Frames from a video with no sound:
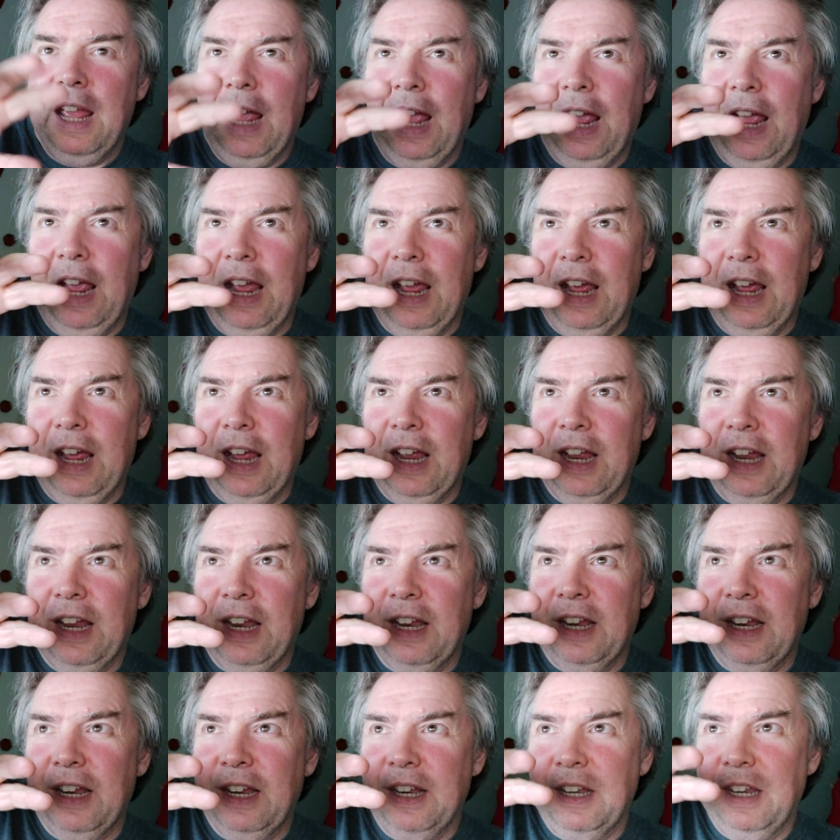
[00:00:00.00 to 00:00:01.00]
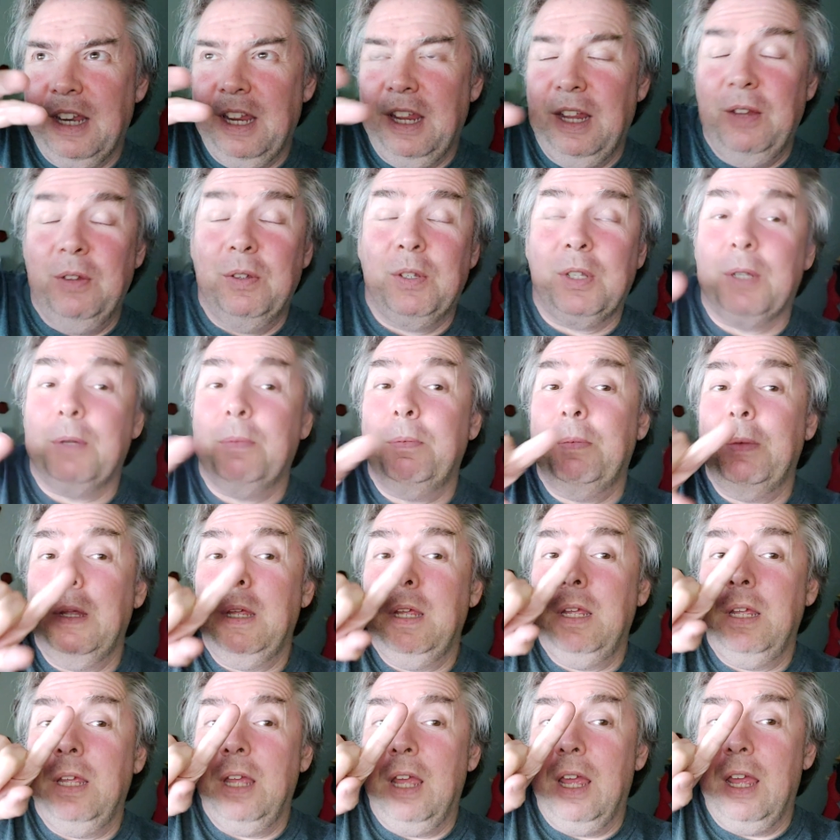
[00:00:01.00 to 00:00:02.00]
and he used to
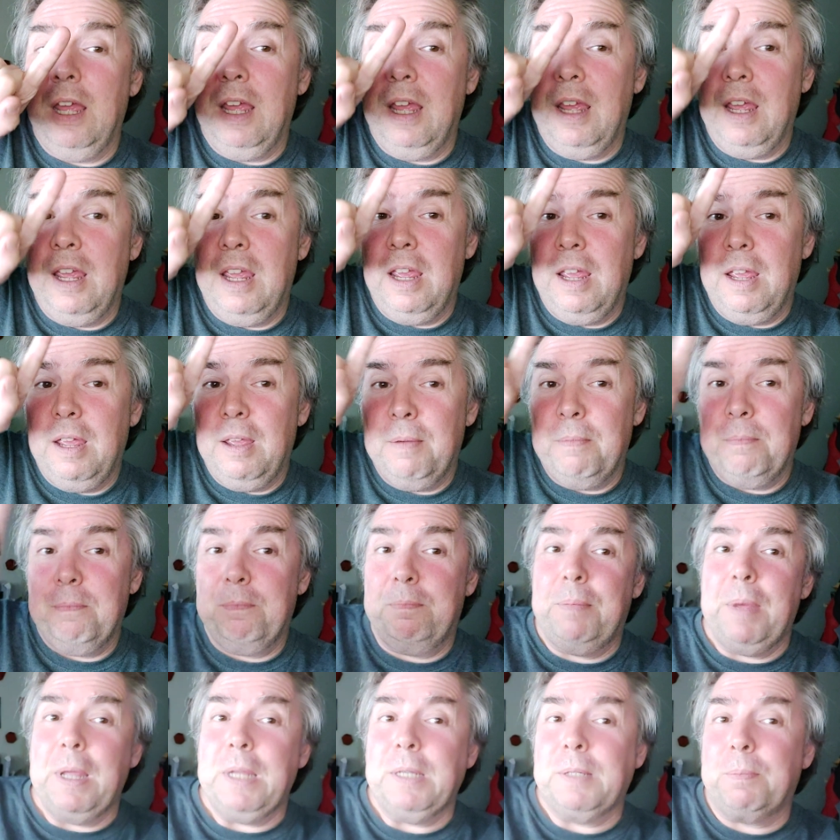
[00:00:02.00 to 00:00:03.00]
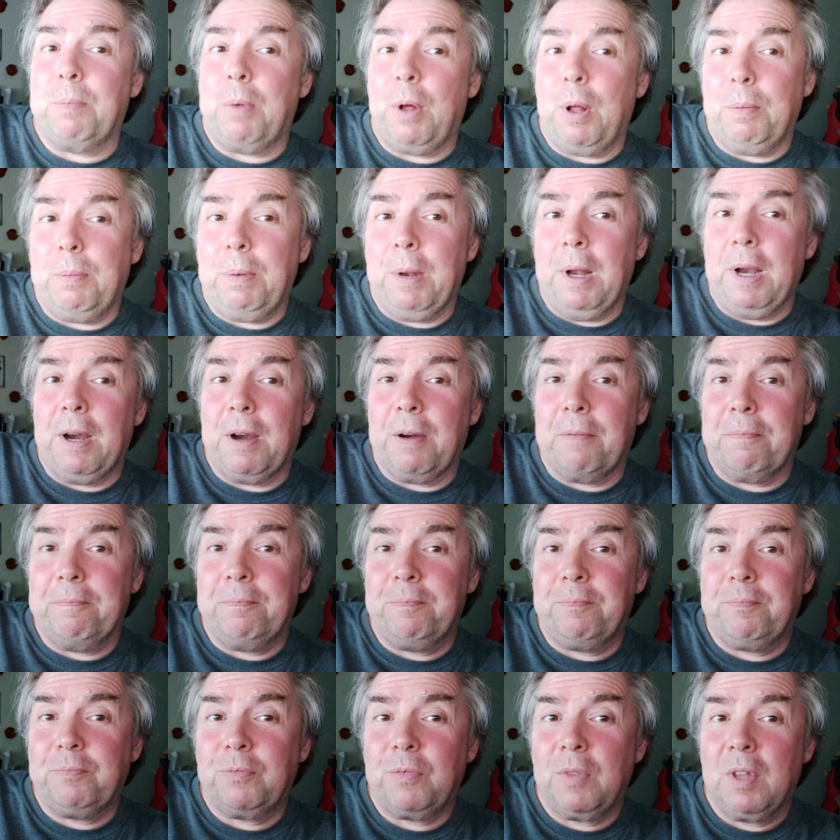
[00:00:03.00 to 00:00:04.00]
be a baseball player.
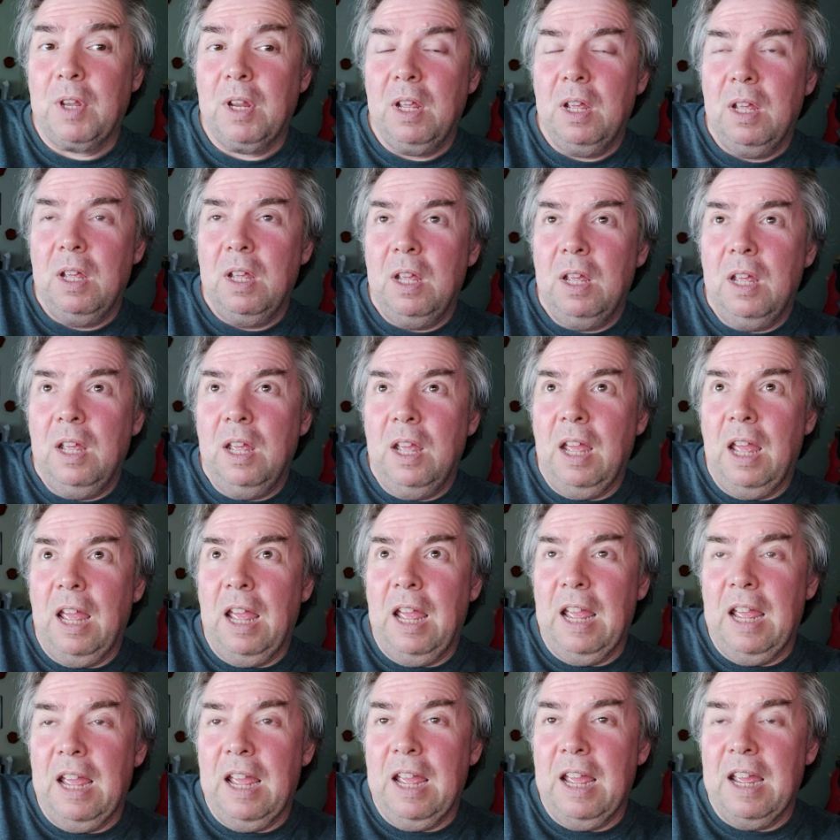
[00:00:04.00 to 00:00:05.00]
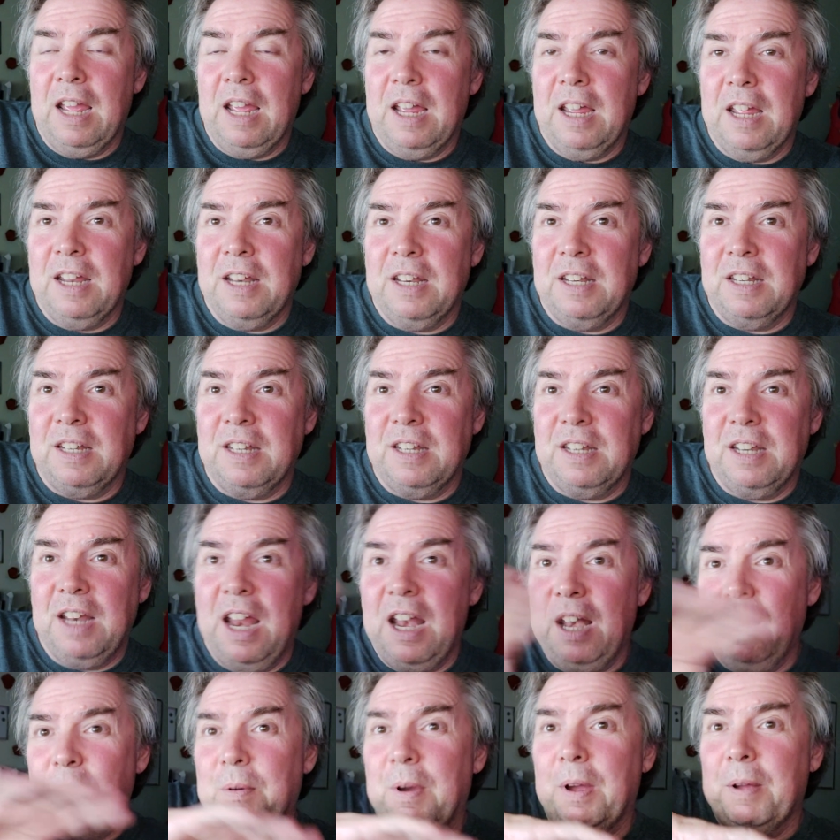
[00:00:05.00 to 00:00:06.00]
And
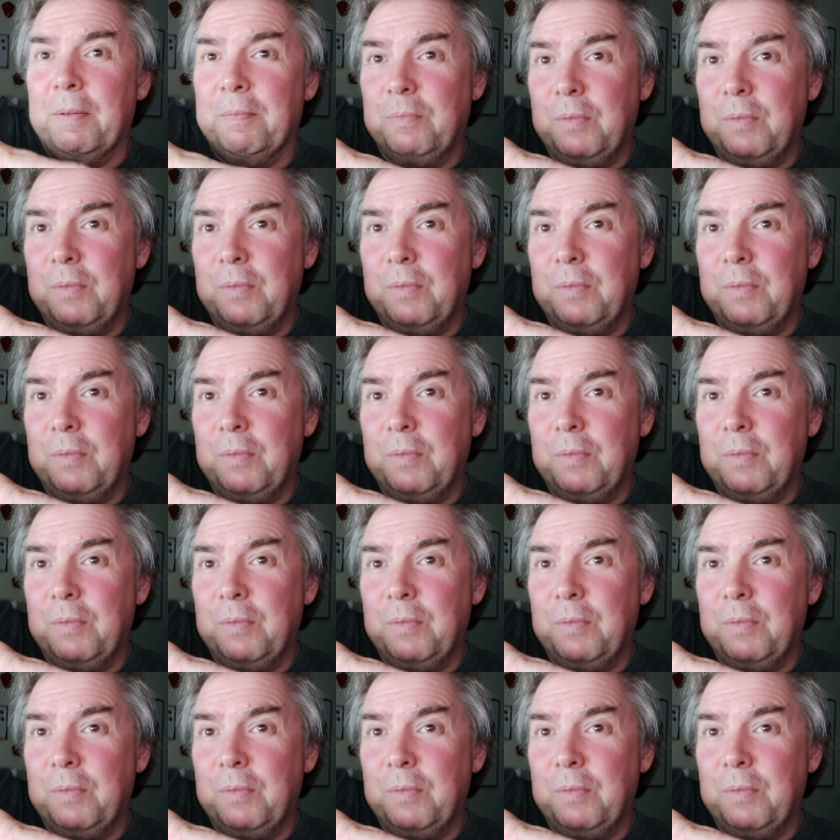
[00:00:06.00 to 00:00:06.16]
anyway,